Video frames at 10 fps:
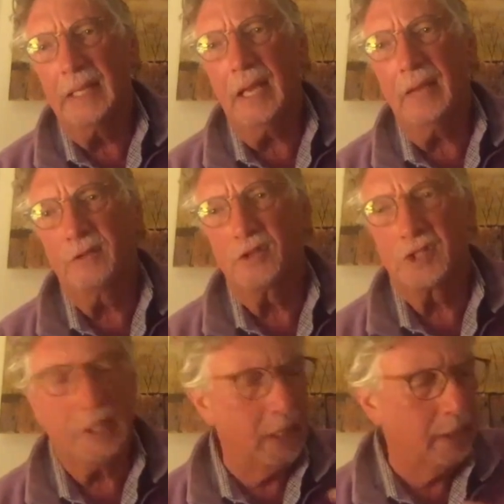at their
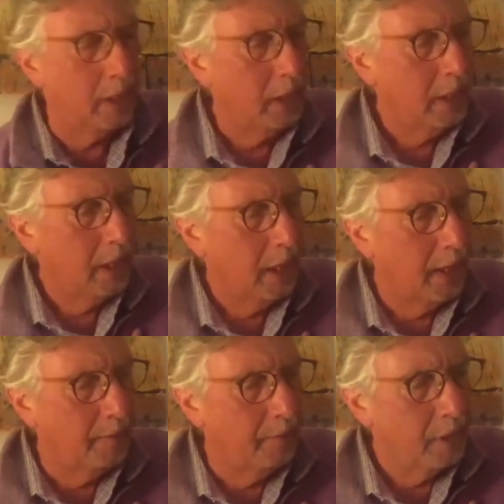skin,
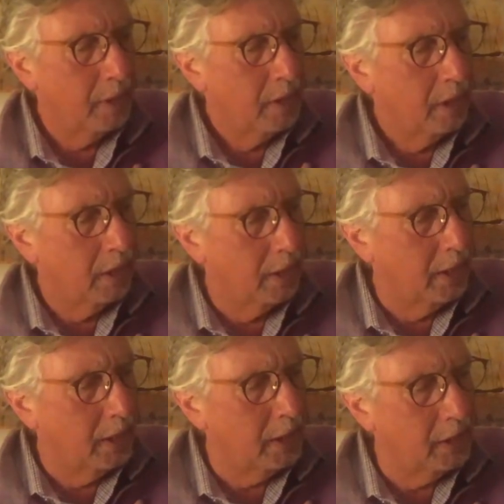
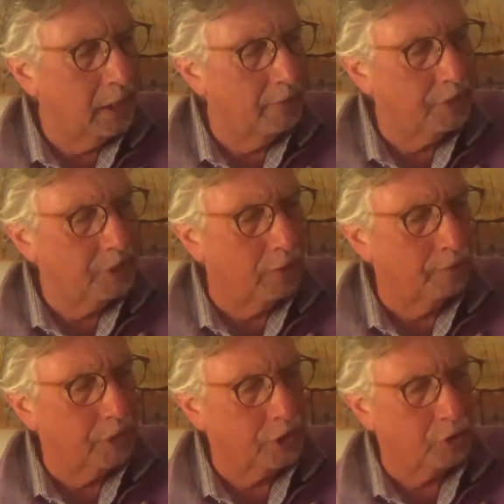any kind of
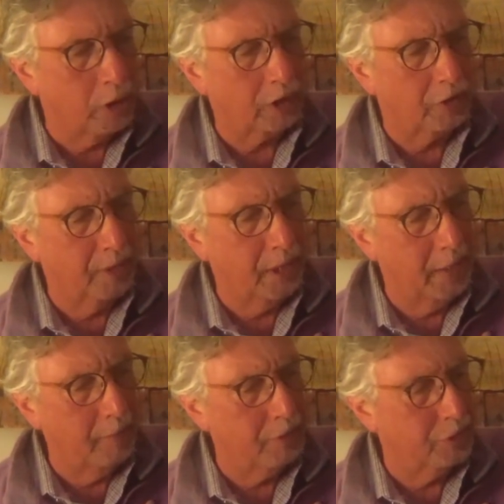self-destructive
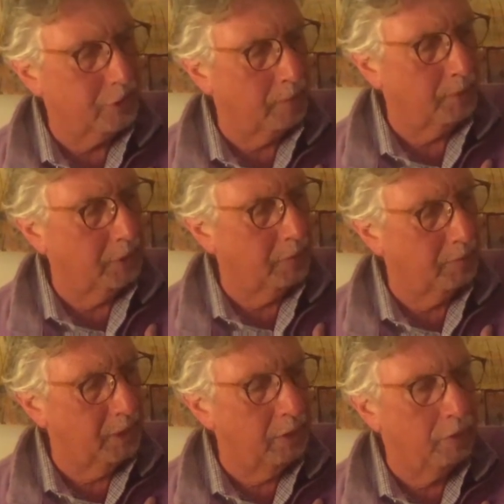behavior is something to
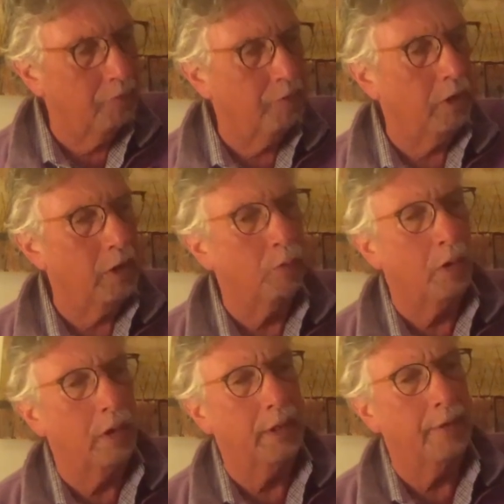be very
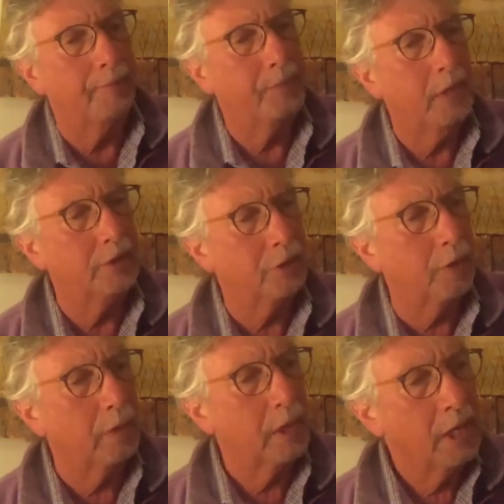wary of. And
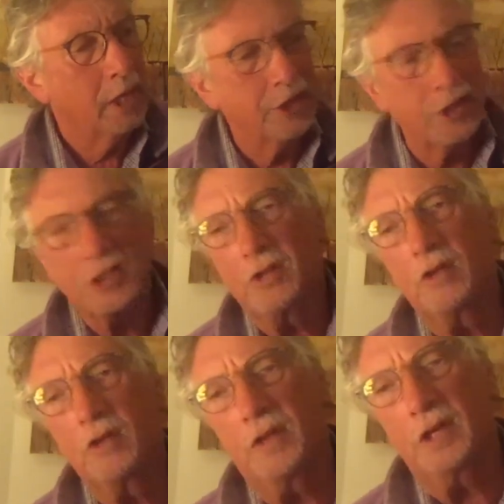so just a
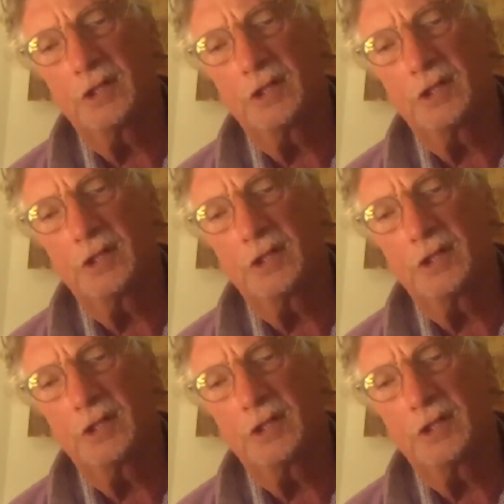few things to